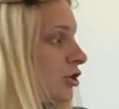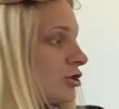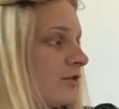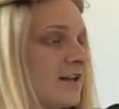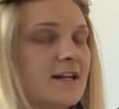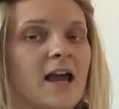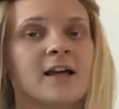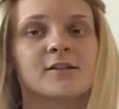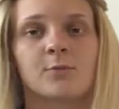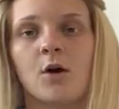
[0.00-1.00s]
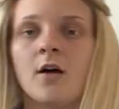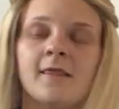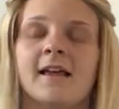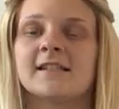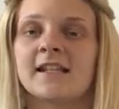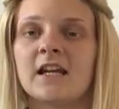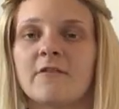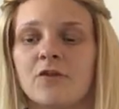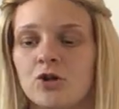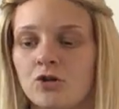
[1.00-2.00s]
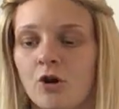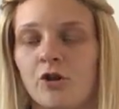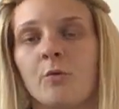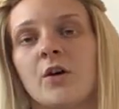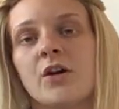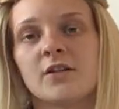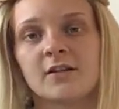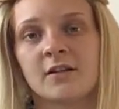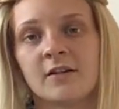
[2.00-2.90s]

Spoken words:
So the next one, let's think of another word.